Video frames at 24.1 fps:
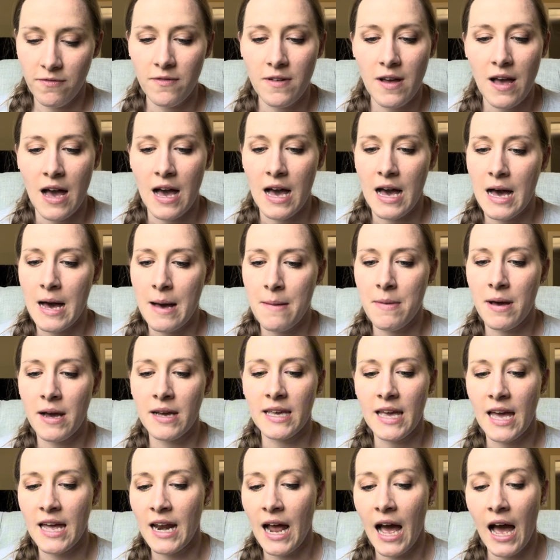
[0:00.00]

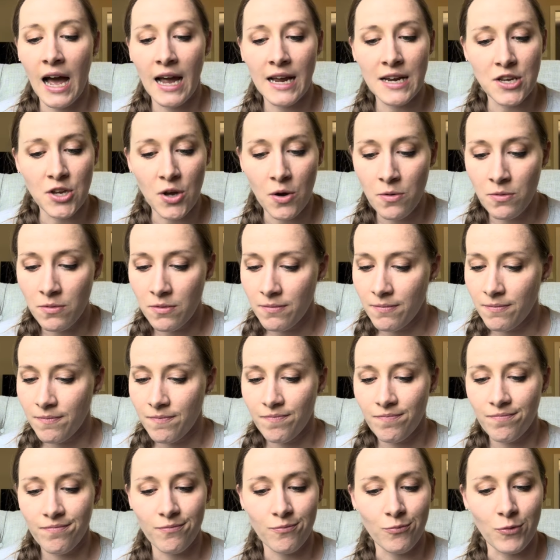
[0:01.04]
Again, I don't
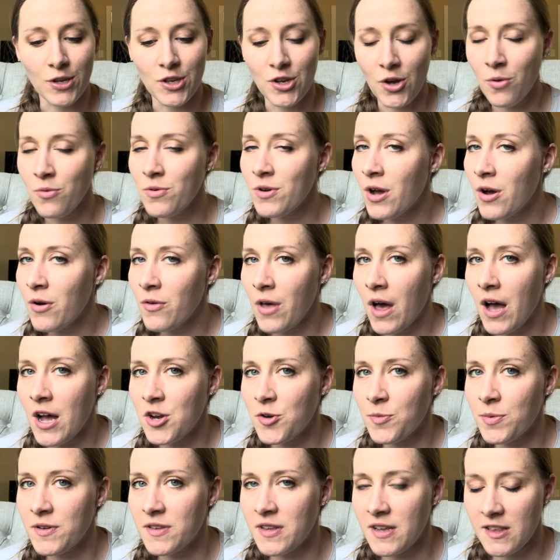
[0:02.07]
we don't know the
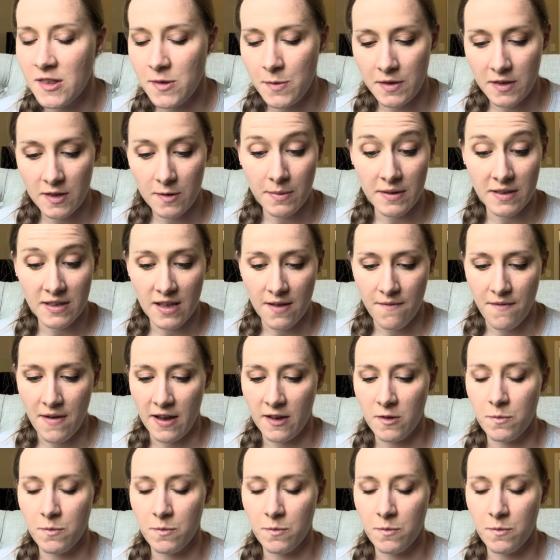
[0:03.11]
100% specifics,